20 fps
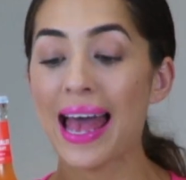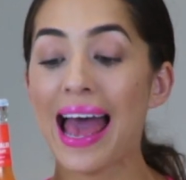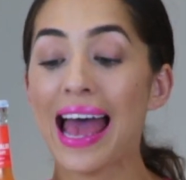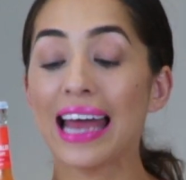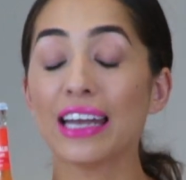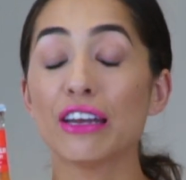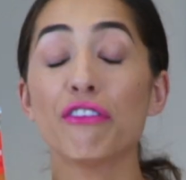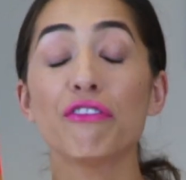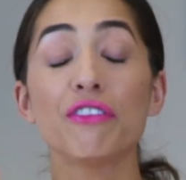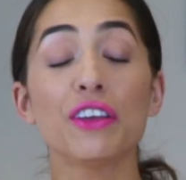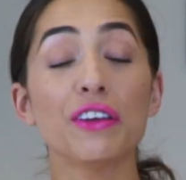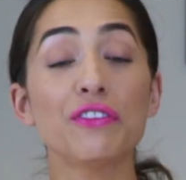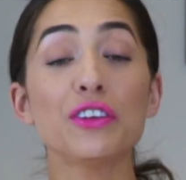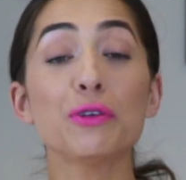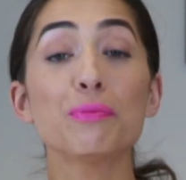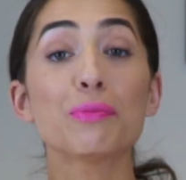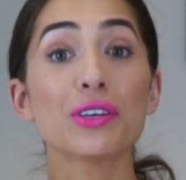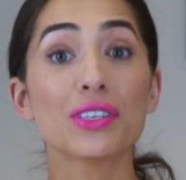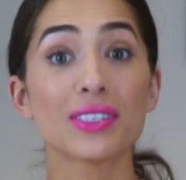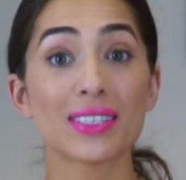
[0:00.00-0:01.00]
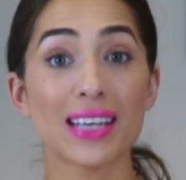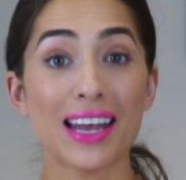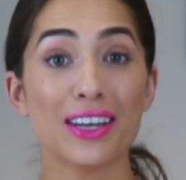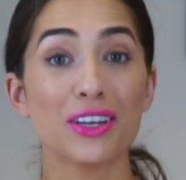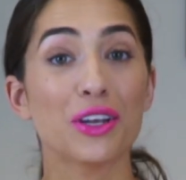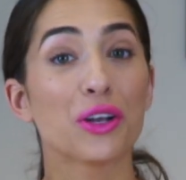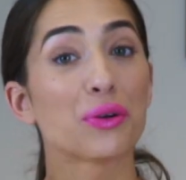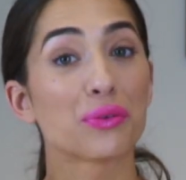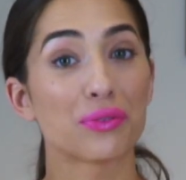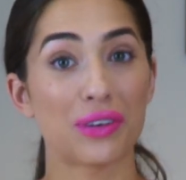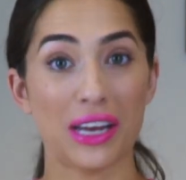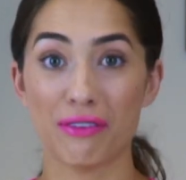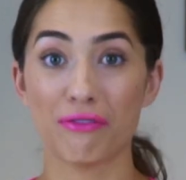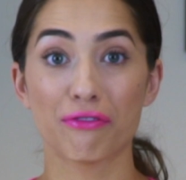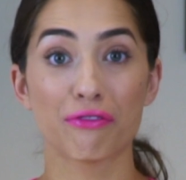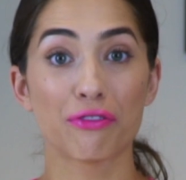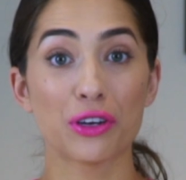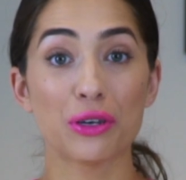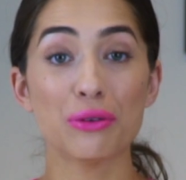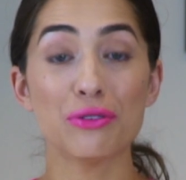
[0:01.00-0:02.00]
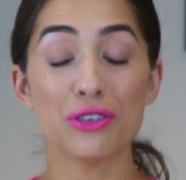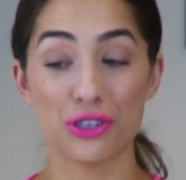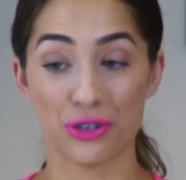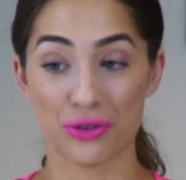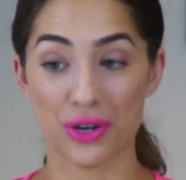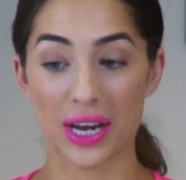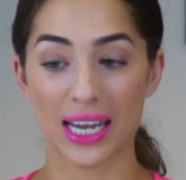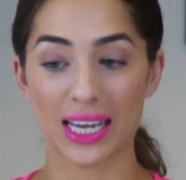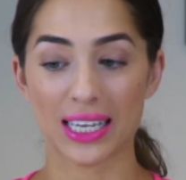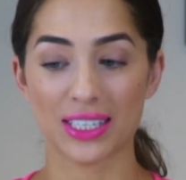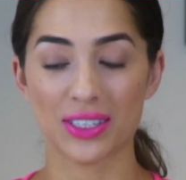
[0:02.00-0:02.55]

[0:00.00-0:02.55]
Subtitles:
and 50% grapefruit drink.